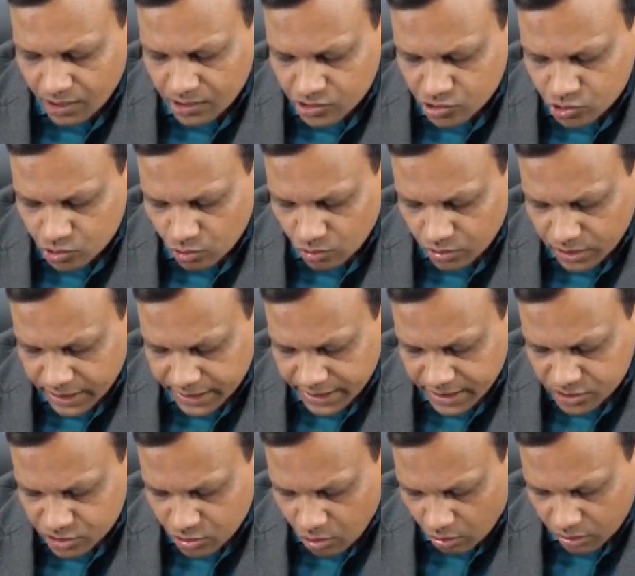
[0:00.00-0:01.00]
So, it
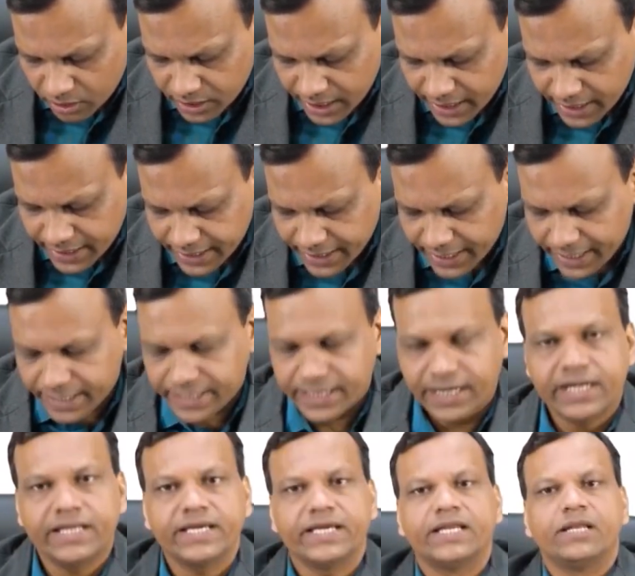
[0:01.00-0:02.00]
is
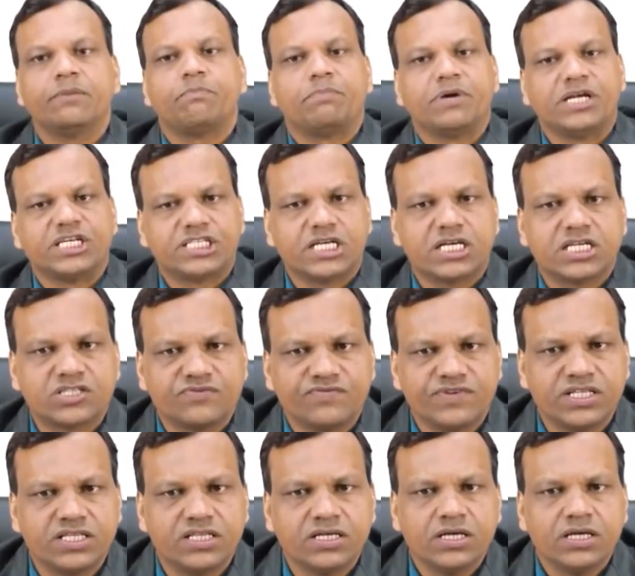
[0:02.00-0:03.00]
contraindicated in patients
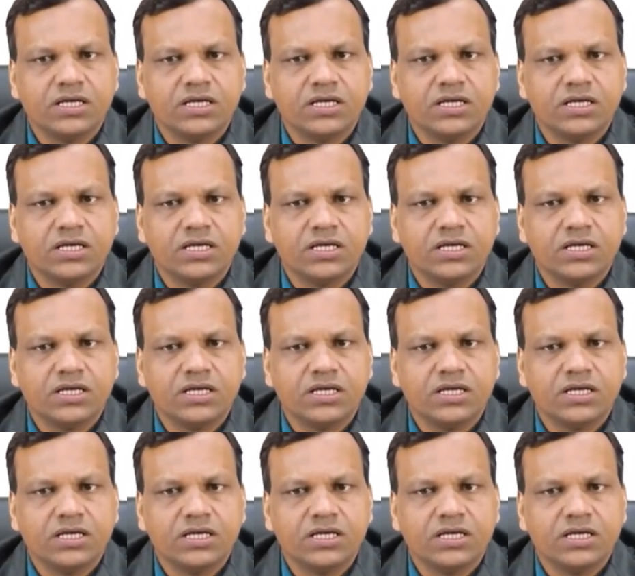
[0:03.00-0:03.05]
with